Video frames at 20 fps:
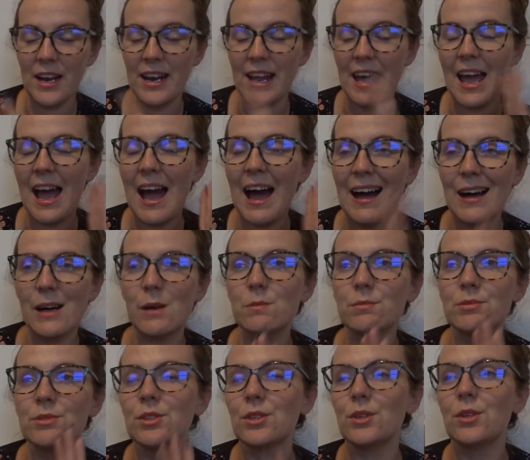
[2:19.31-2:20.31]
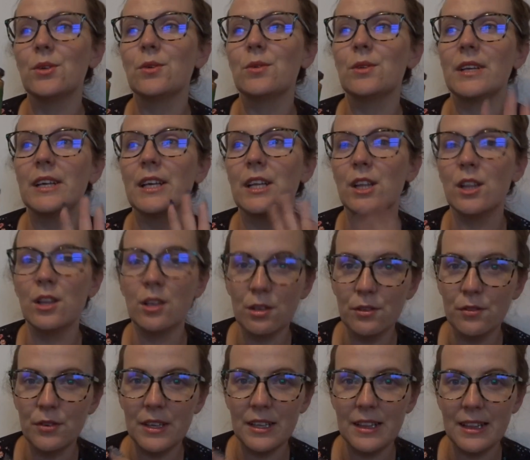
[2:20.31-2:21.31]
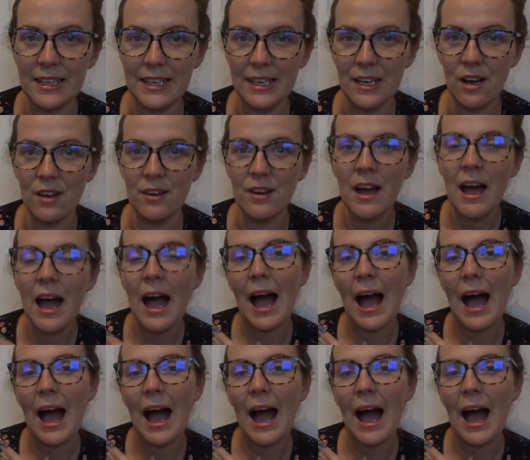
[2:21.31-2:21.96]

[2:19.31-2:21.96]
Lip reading: and I absolutely love Lyon,